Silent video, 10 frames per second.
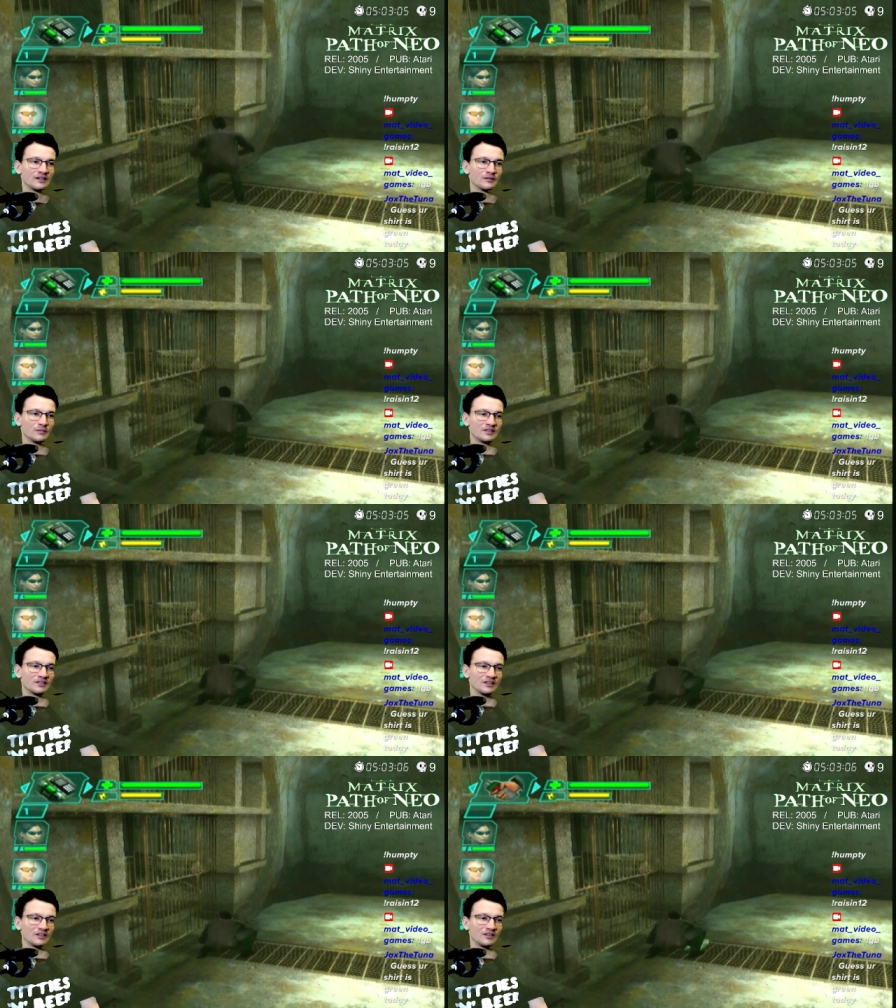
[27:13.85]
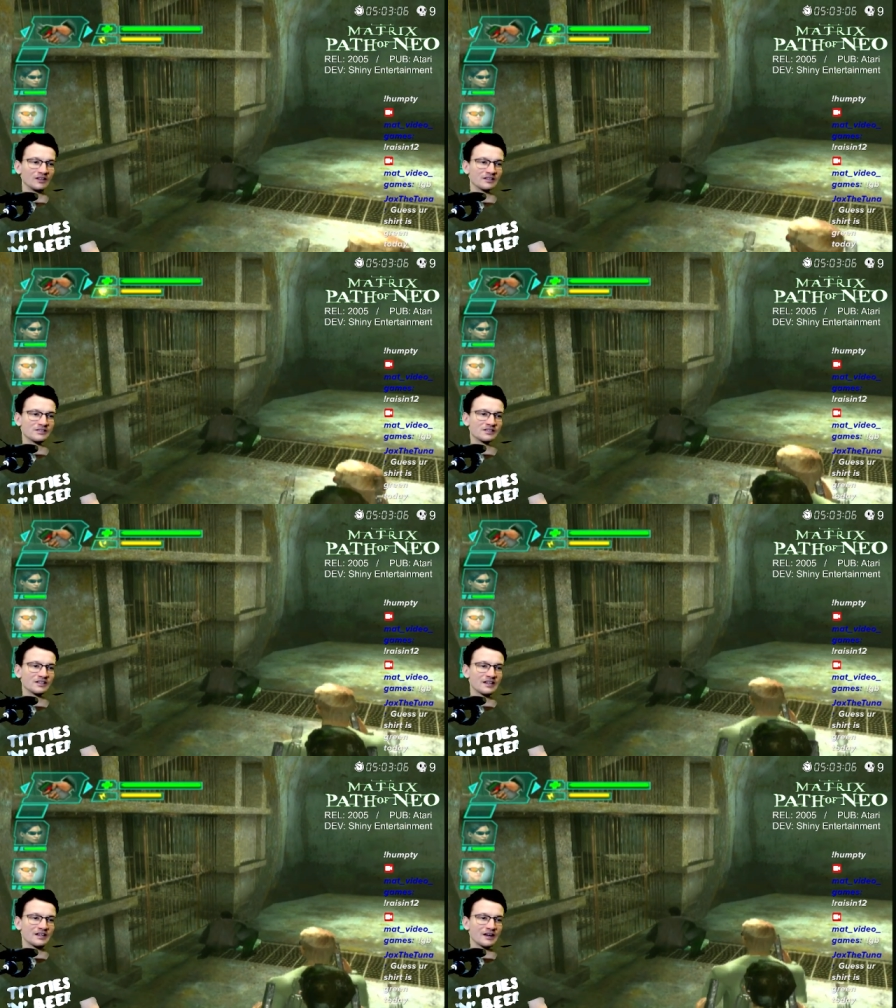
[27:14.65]
But still, I just
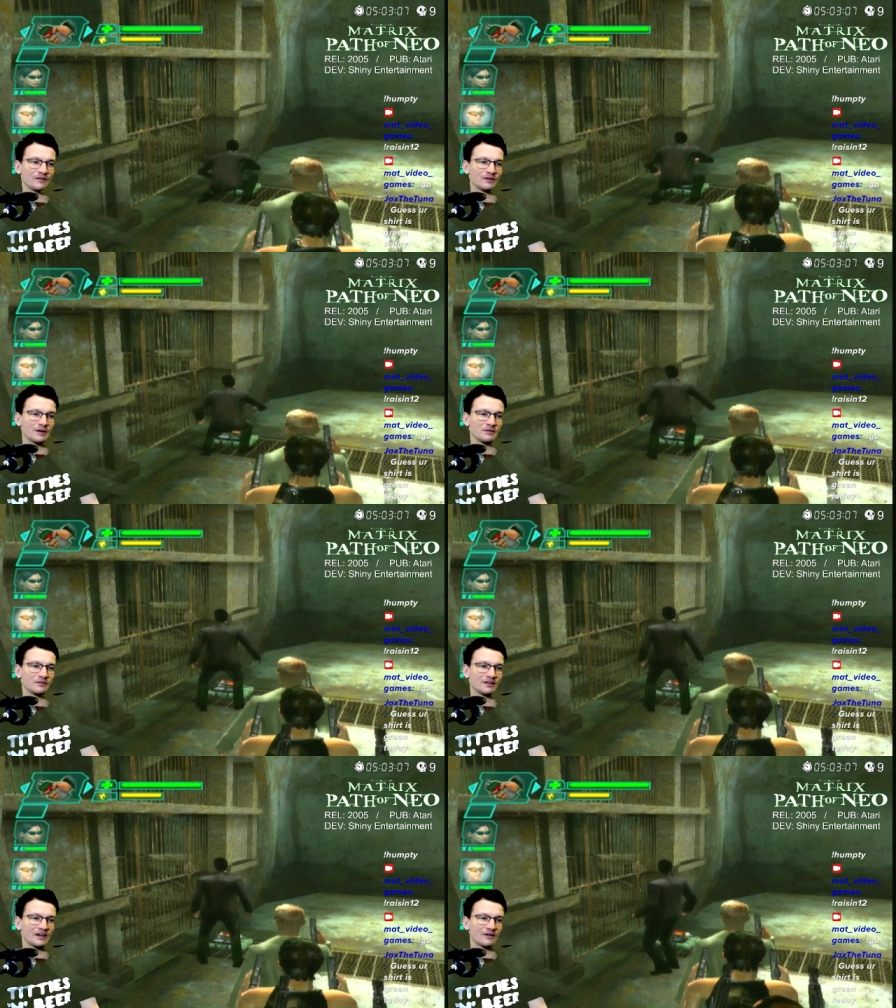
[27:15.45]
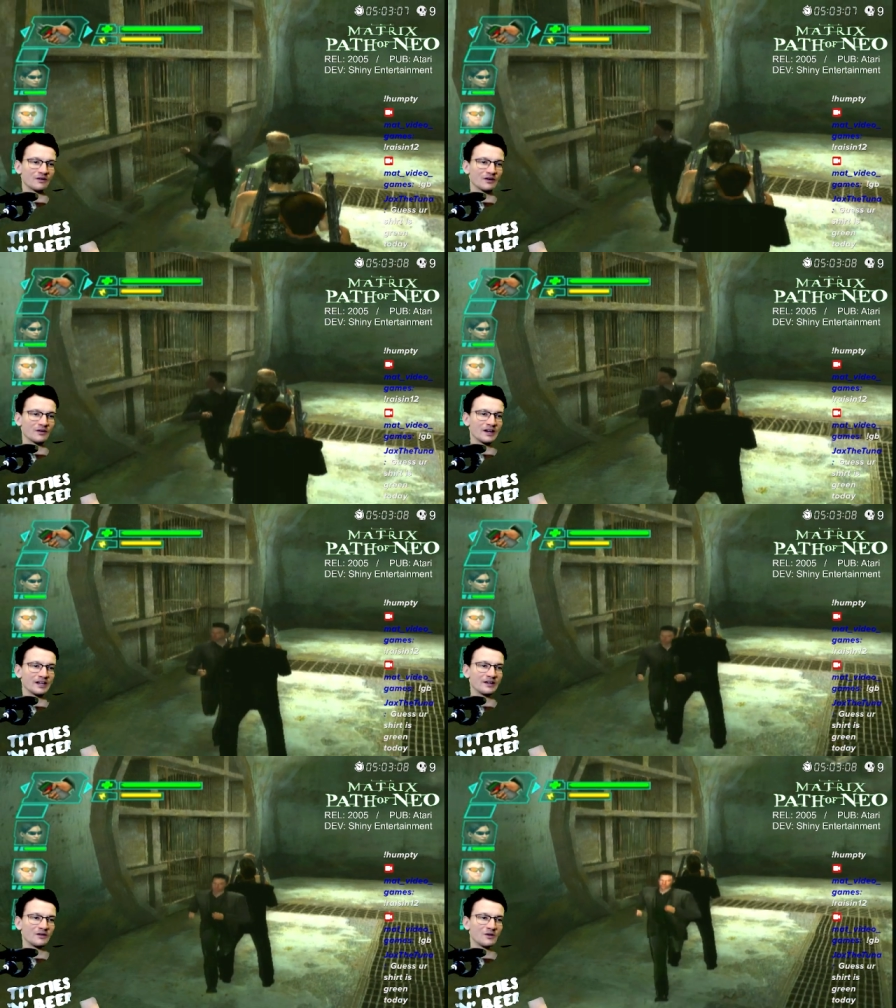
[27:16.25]
like... I, I'm... I don't know. I
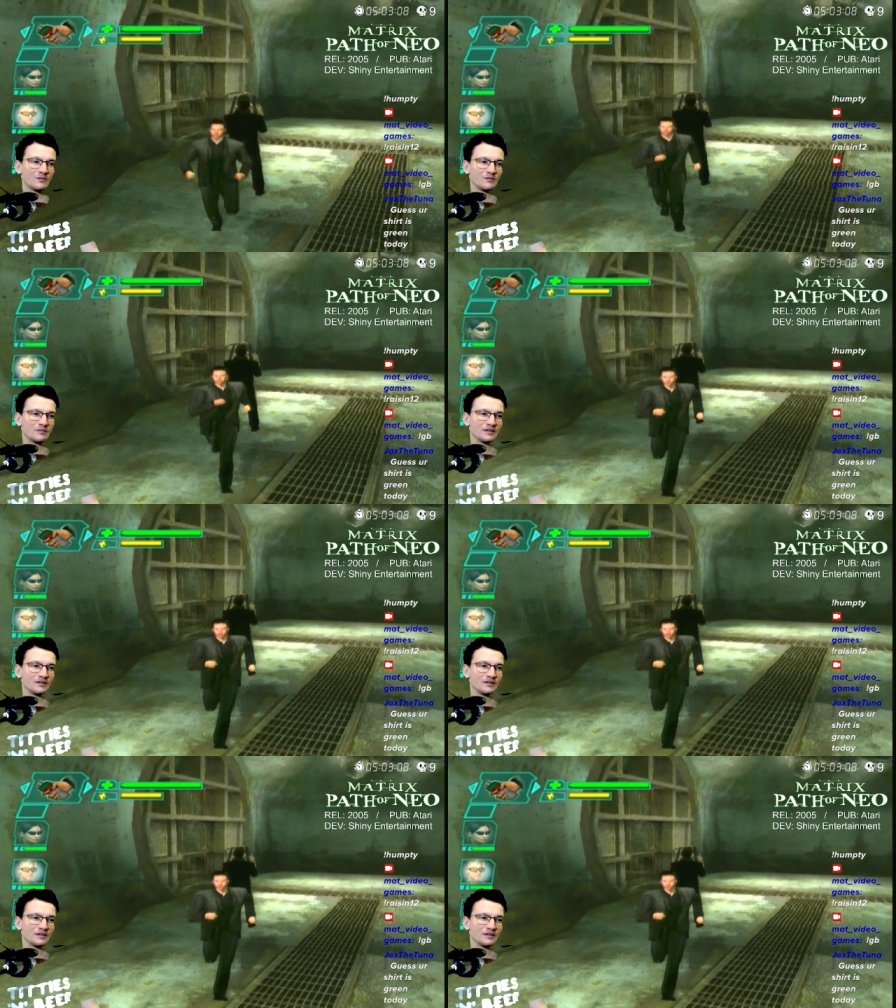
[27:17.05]
get home.